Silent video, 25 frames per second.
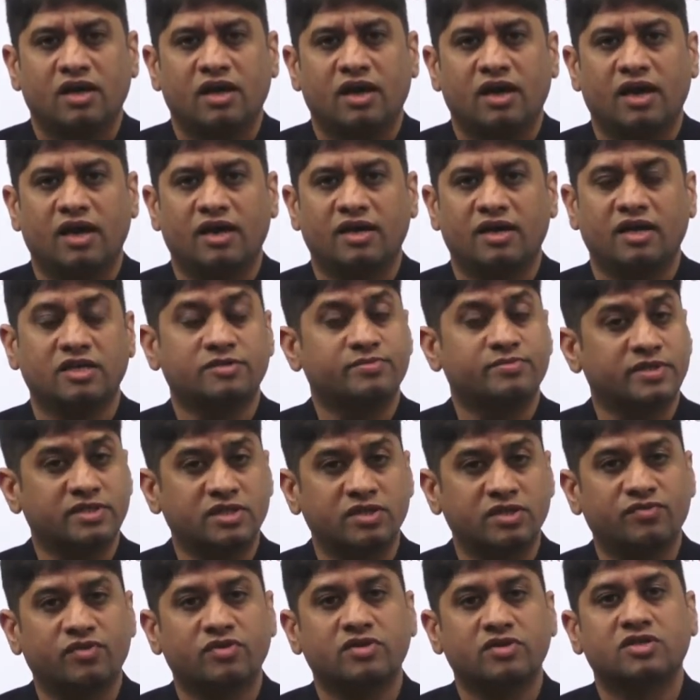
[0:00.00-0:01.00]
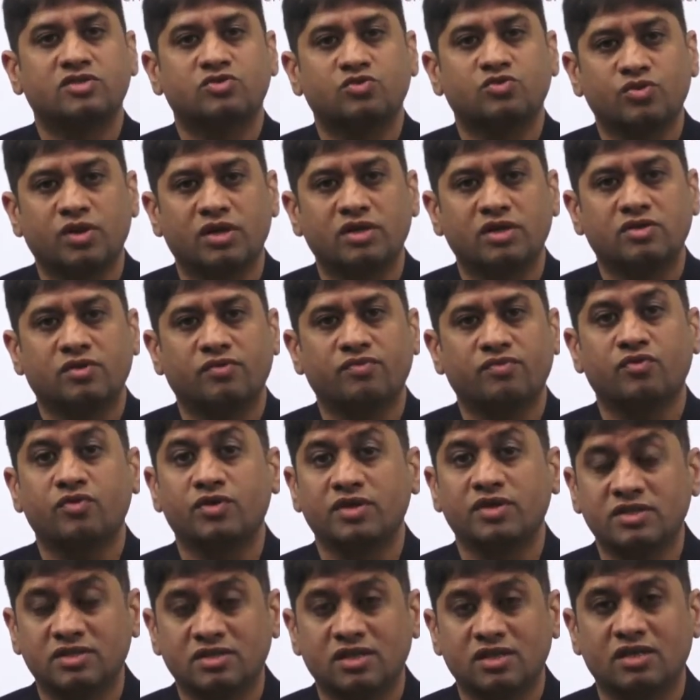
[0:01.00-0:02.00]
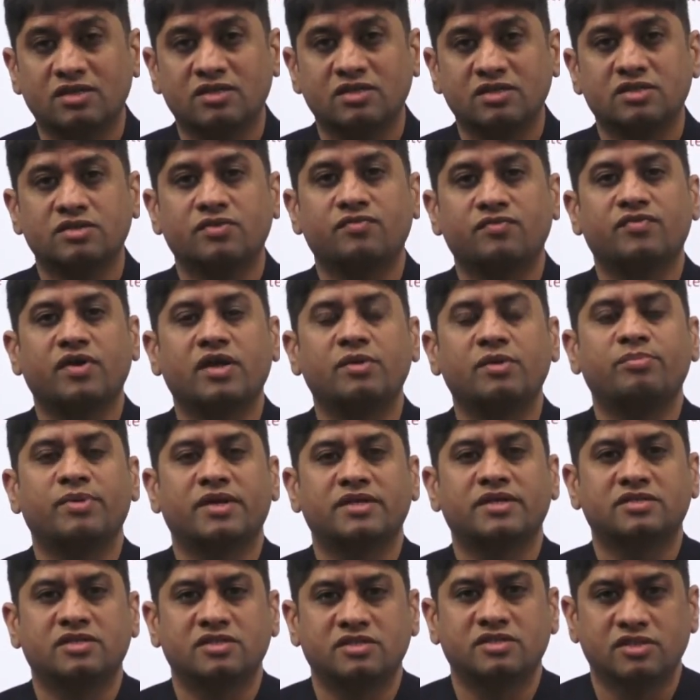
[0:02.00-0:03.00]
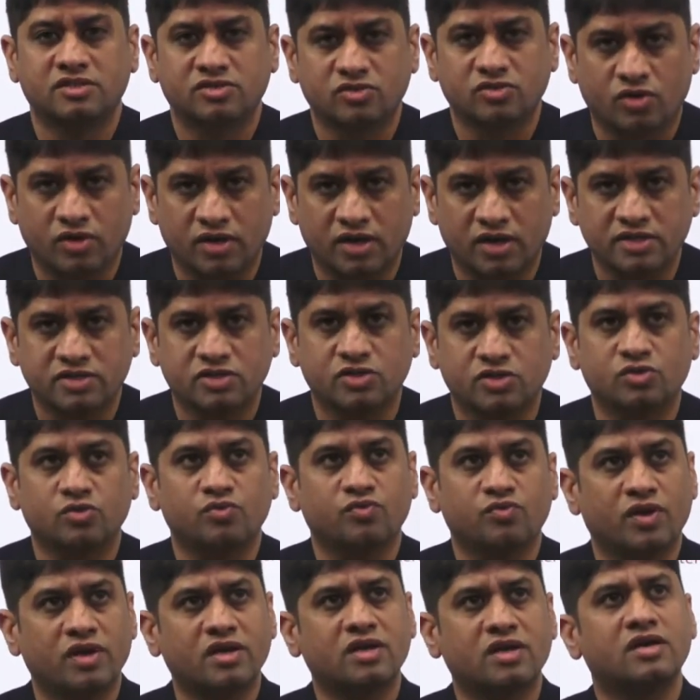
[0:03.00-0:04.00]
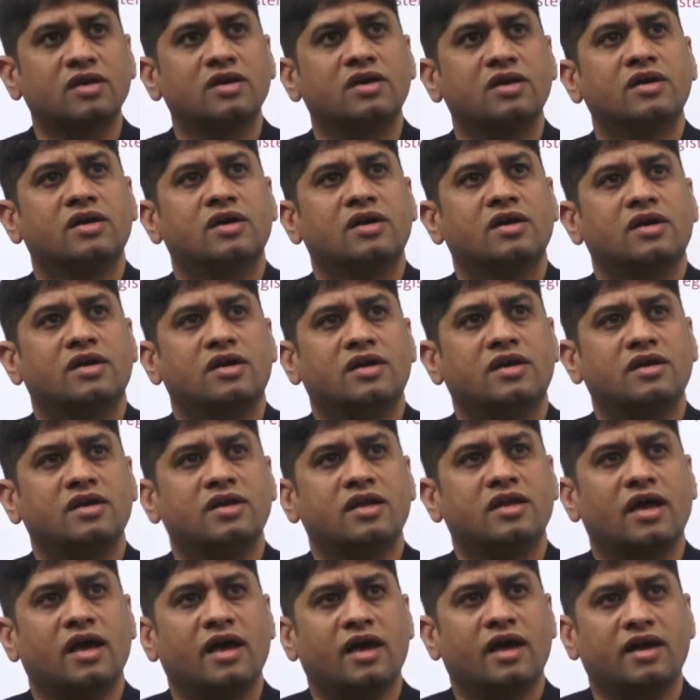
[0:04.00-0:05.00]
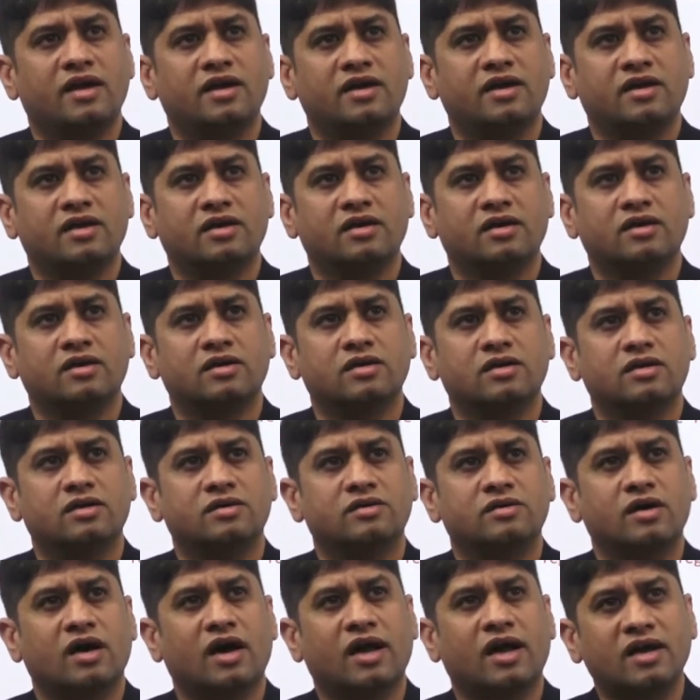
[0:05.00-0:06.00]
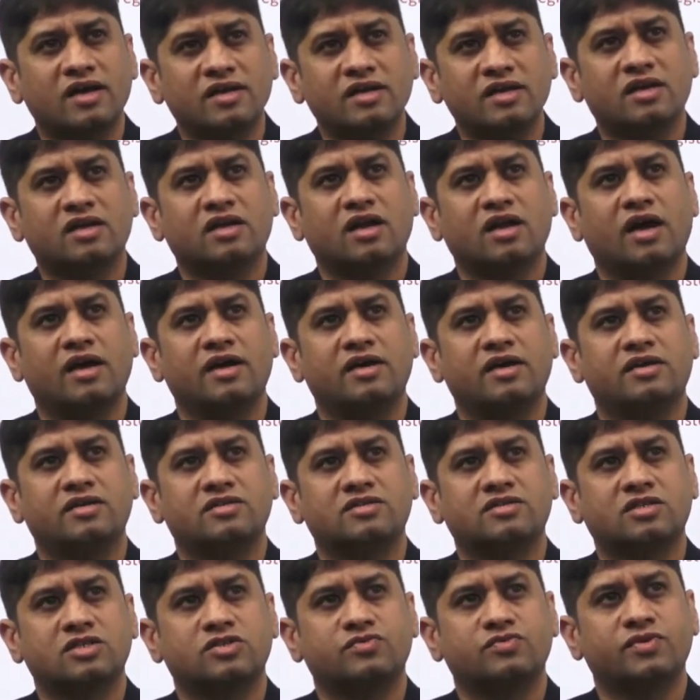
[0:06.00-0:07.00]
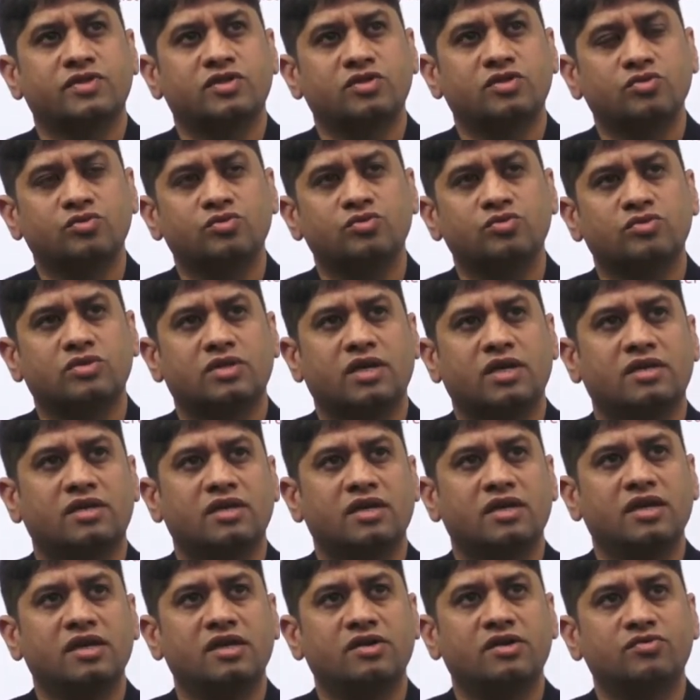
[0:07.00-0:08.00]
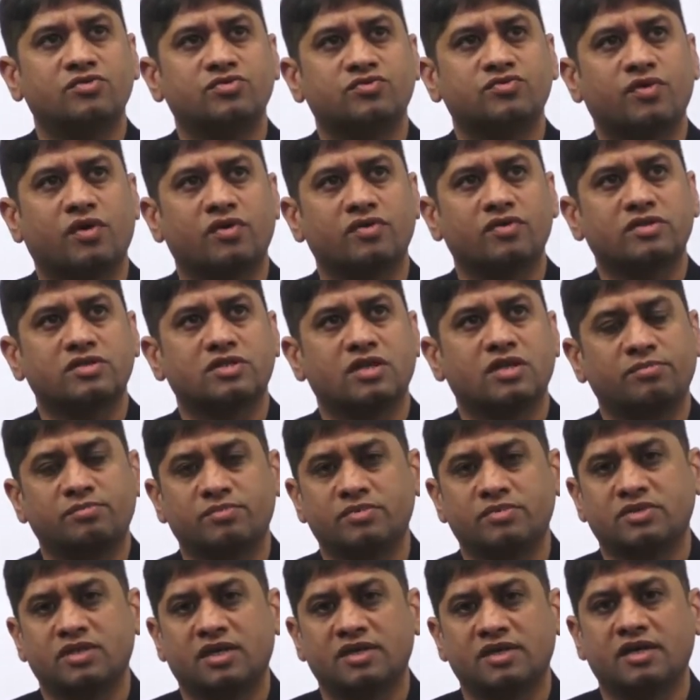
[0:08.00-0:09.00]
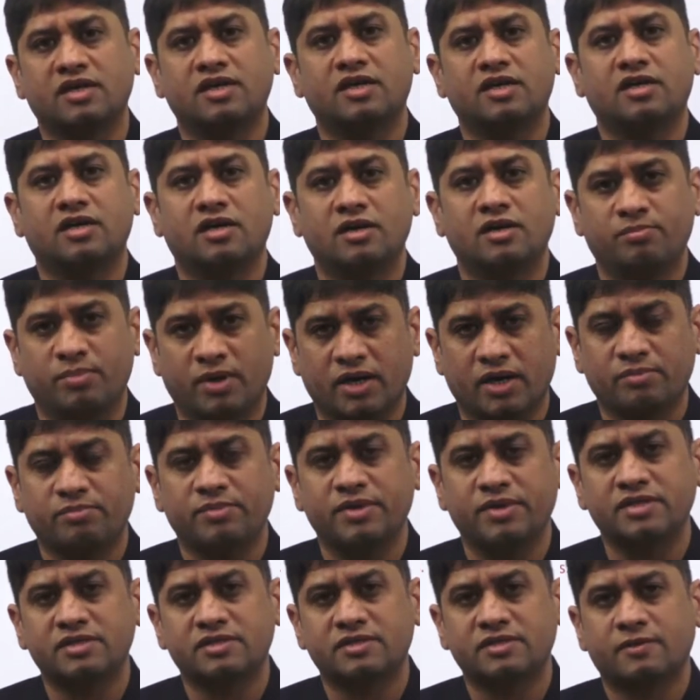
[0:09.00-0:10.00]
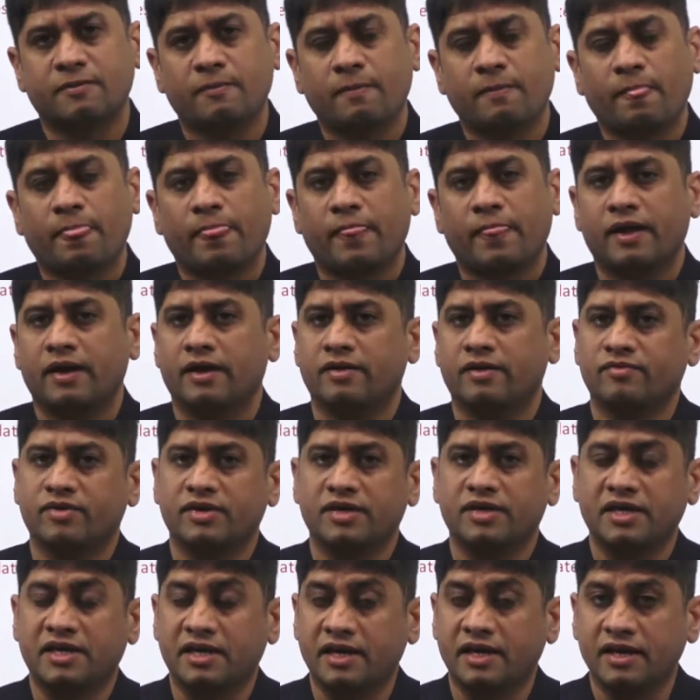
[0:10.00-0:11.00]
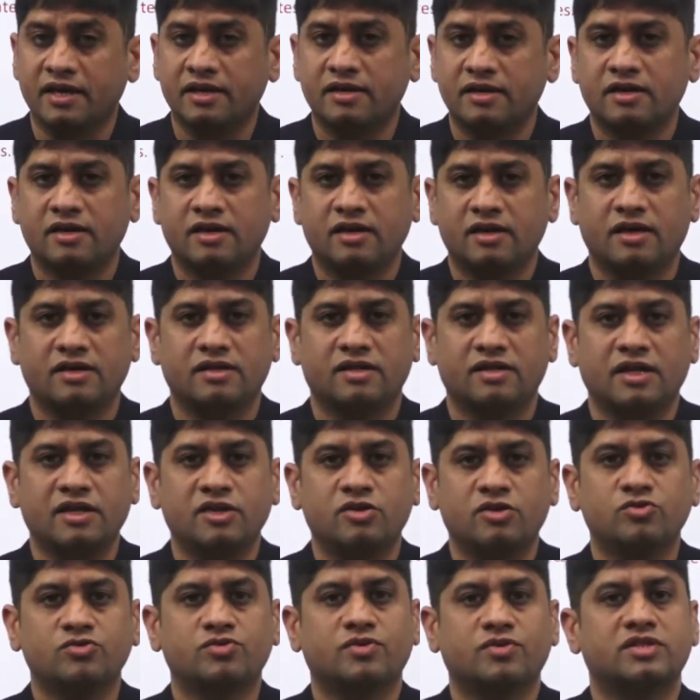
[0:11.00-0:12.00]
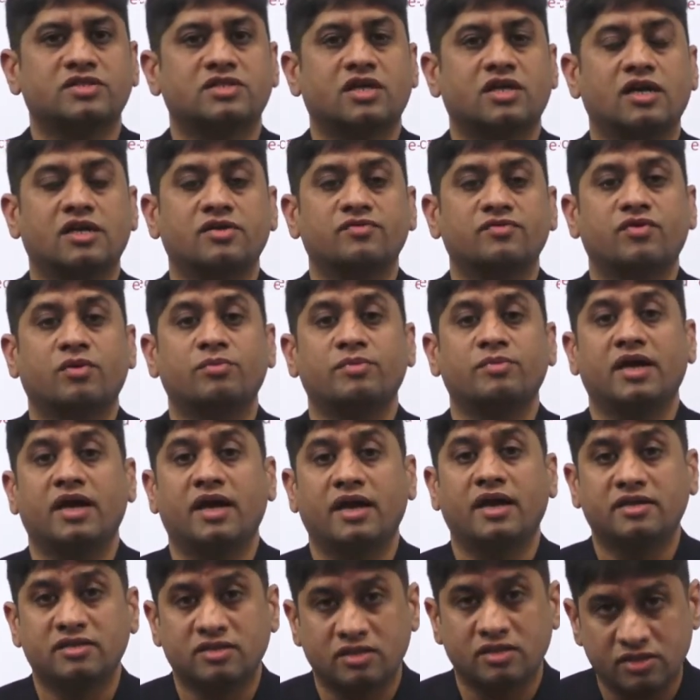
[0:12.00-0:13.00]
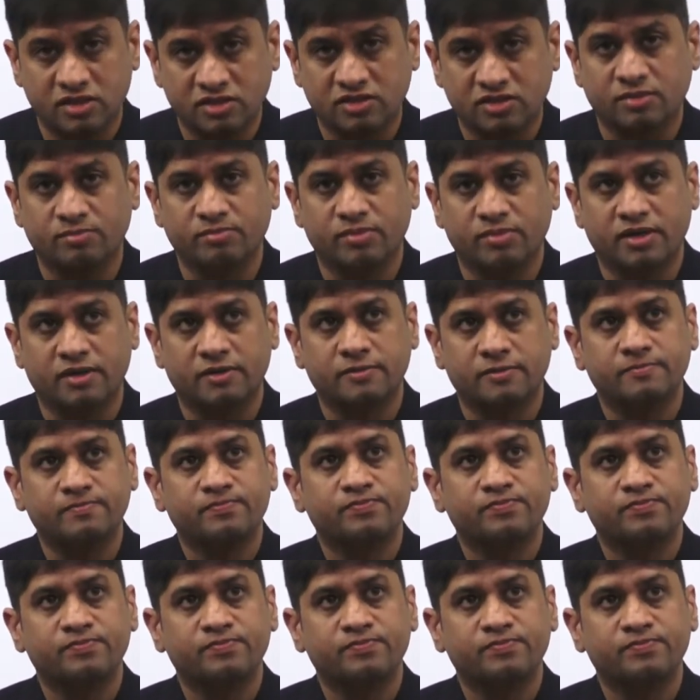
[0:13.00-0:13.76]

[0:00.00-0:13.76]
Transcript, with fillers: and especially for the student of Odisha, this is a very prestigious organization to work in. And earlier I discussed with you that interviews for certain departments were declared, and the interviews were starting from 8th December.